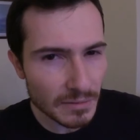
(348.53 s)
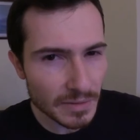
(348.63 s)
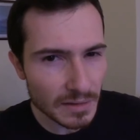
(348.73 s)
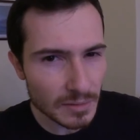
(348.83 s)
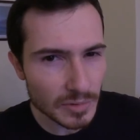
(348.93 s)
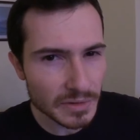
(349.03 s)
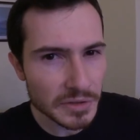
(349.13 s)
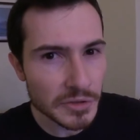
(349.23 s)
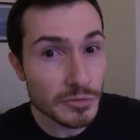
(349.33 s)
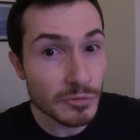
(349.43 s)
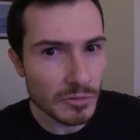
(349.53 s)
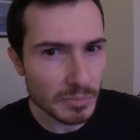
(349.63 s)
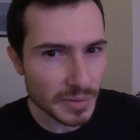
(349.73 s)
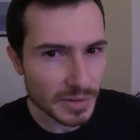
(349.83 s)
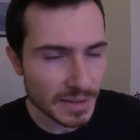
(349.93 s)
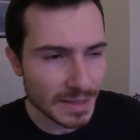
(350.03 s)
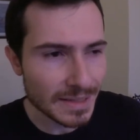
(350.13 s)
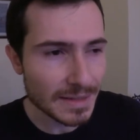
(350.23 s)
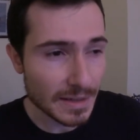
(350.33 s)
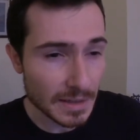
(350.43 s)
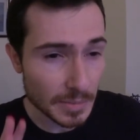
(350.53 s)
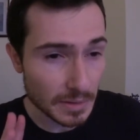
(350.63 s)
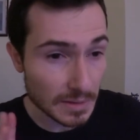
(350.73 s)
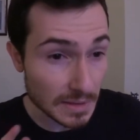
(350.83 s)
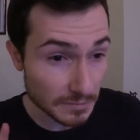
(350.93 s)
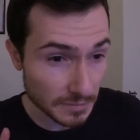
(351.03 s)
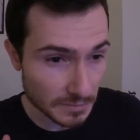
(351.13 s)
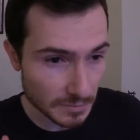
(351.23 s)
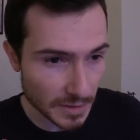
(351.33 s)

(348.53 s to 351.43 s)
available in Europe, I believe.